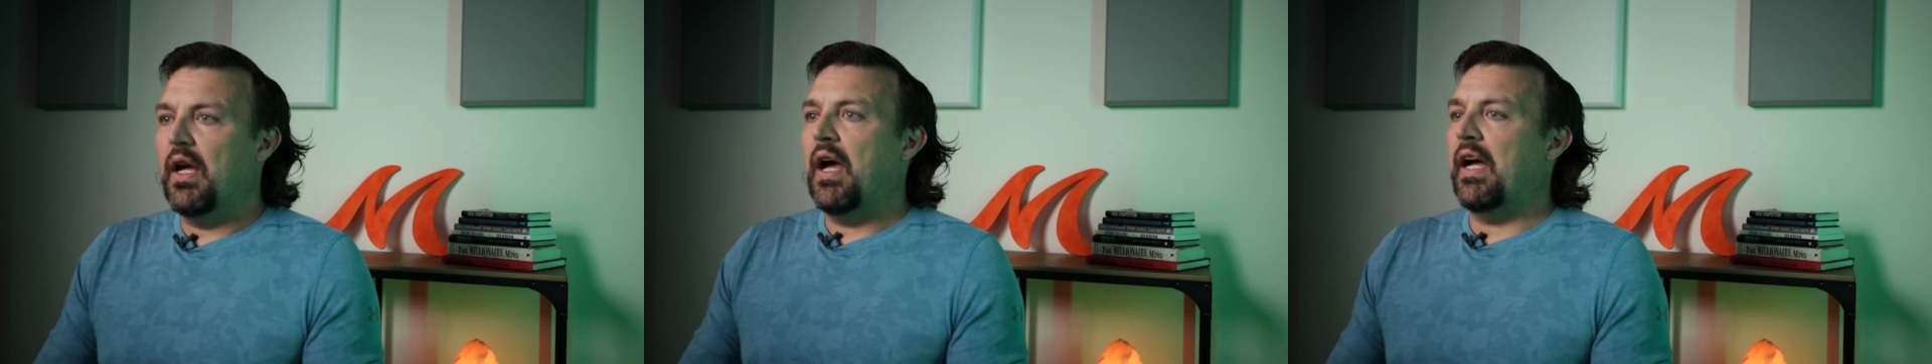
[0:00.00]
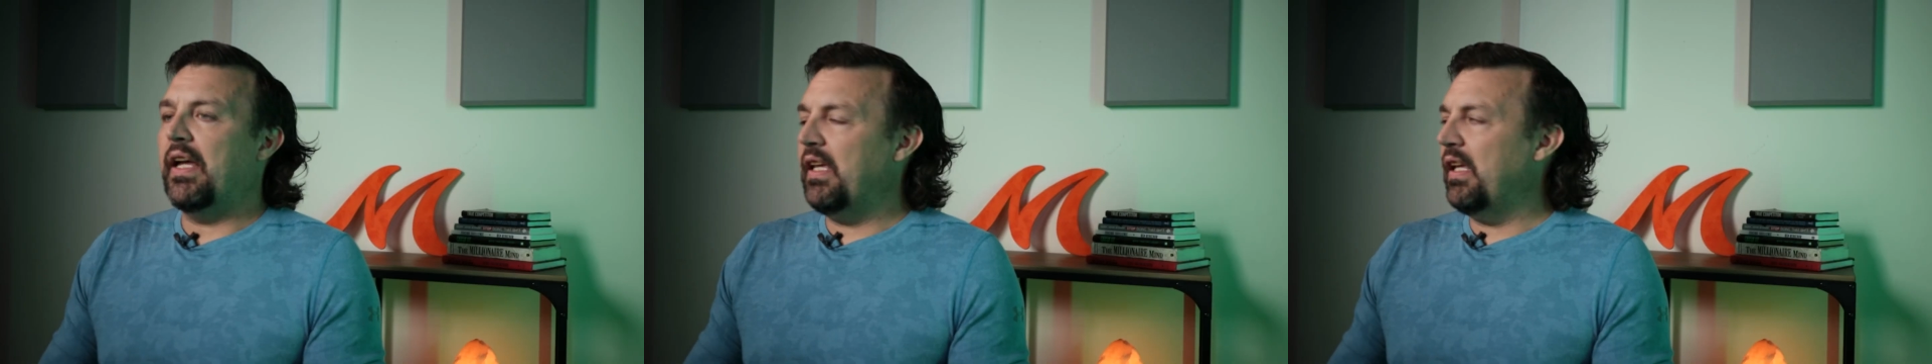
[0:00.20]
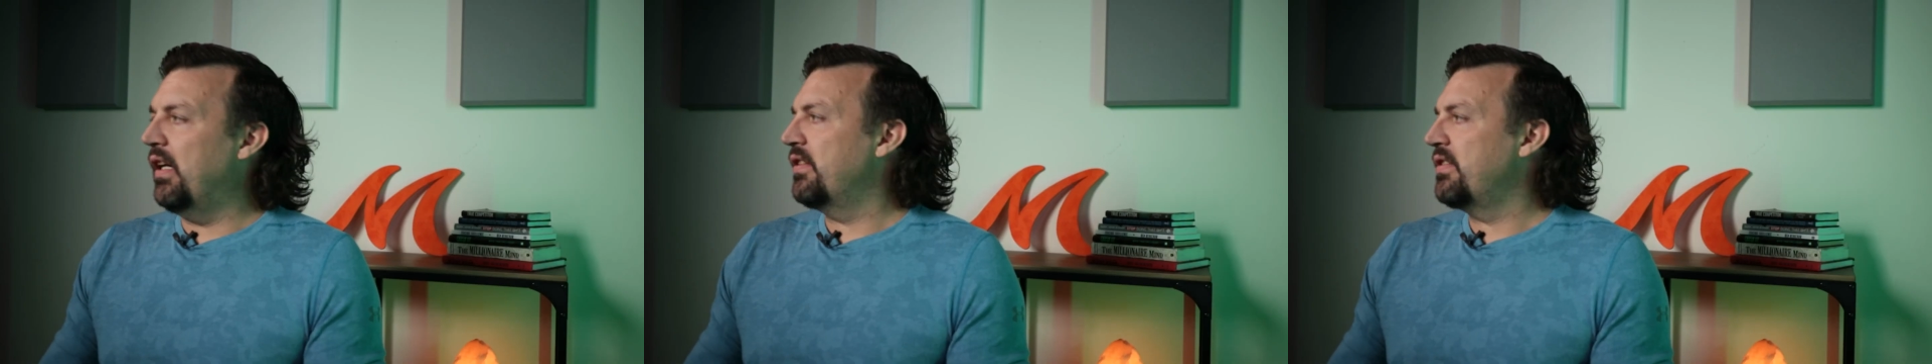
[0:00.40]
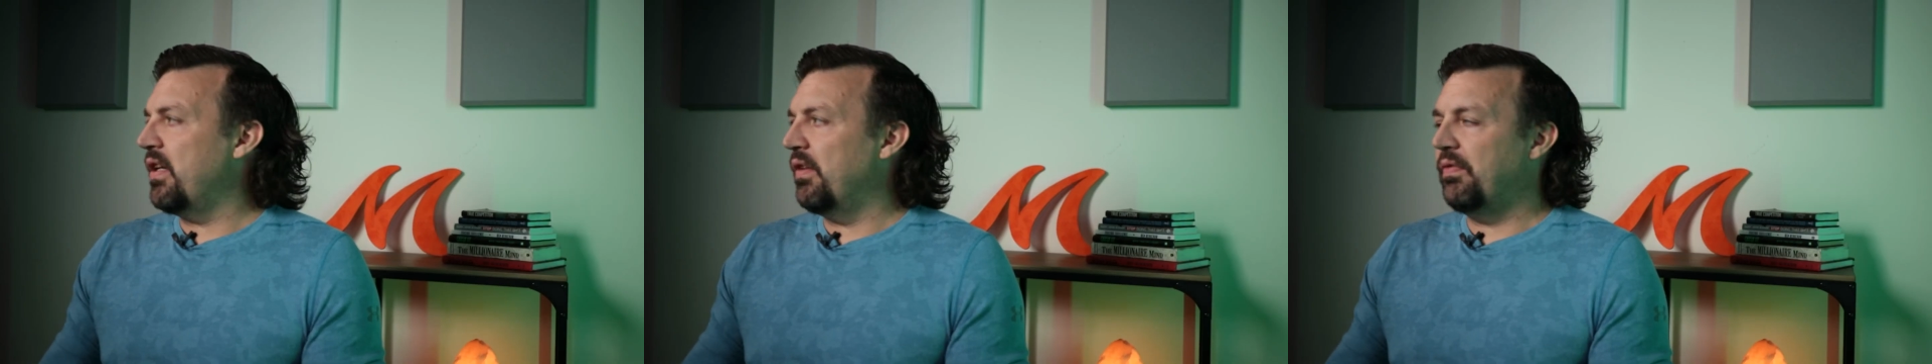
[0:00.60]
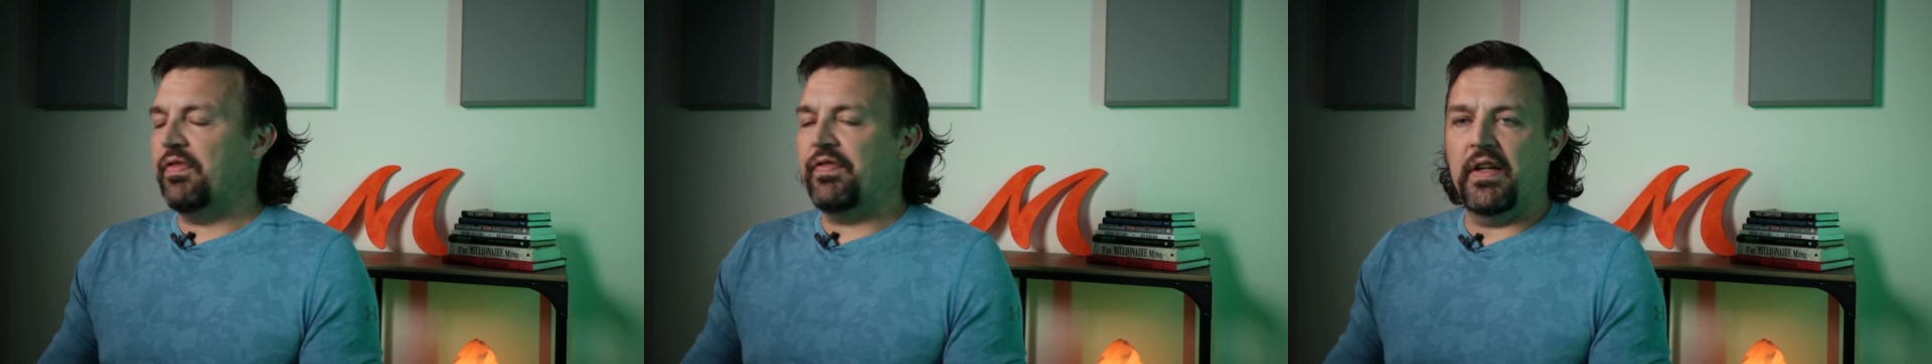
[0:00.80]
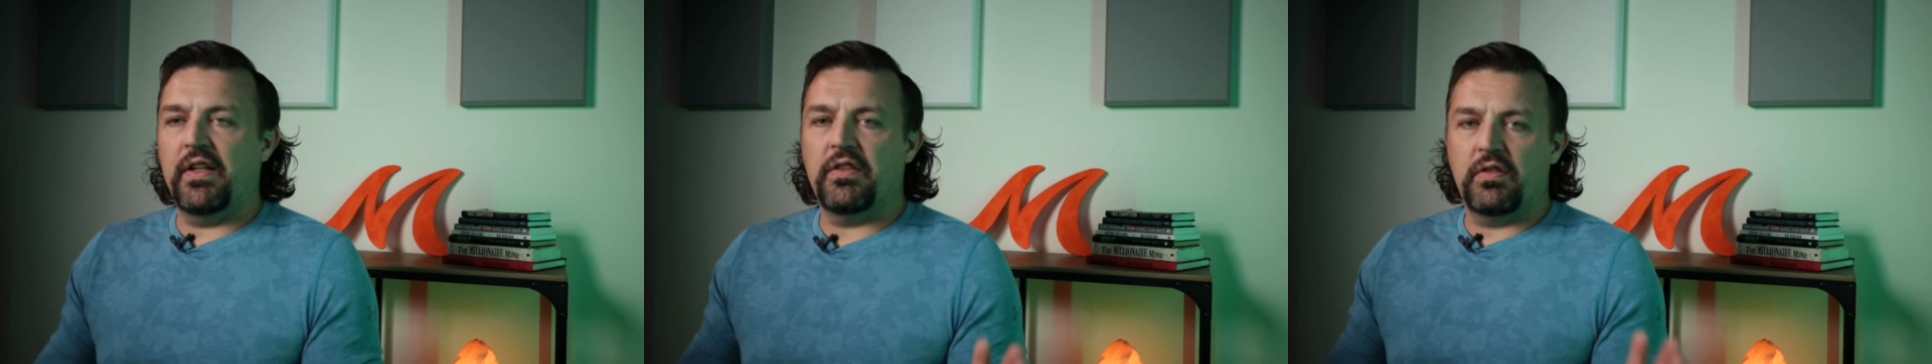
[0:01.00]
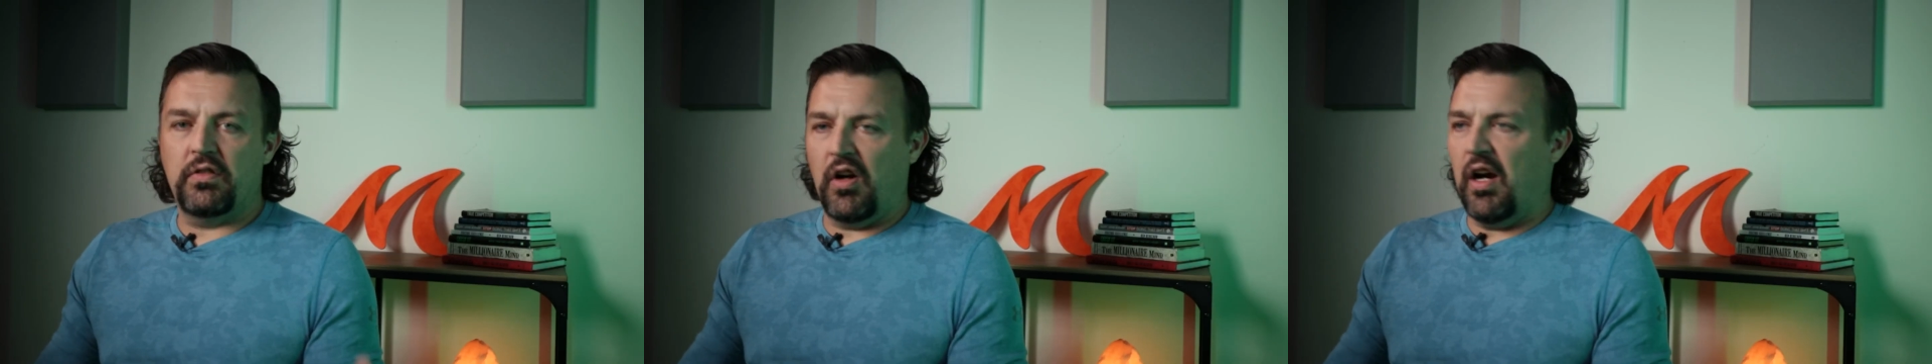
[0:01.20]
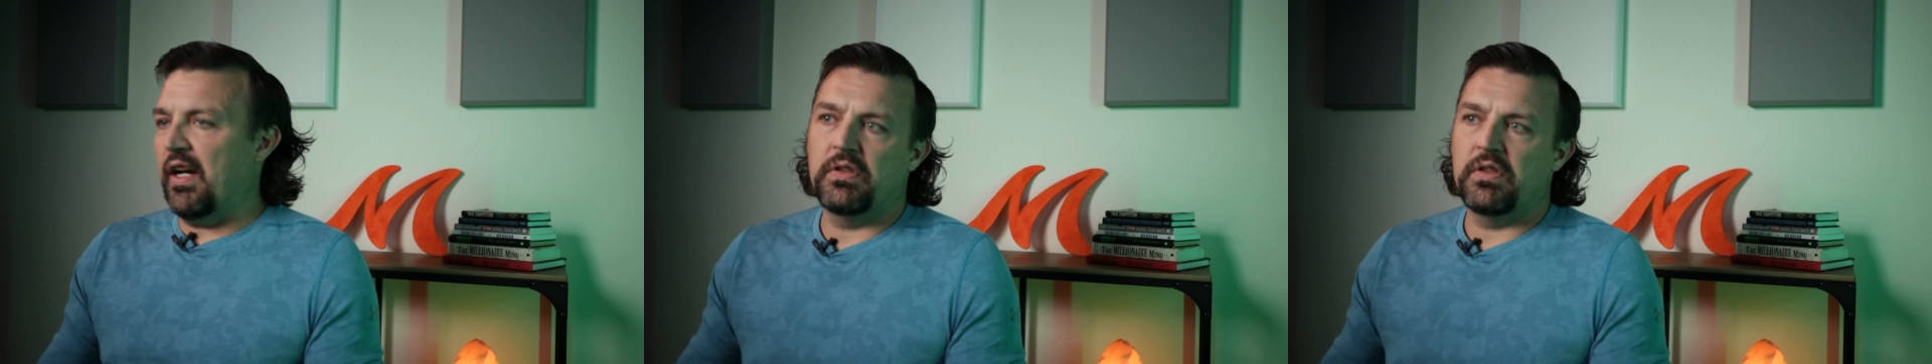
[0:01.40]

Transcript: I get it, self-defense, great,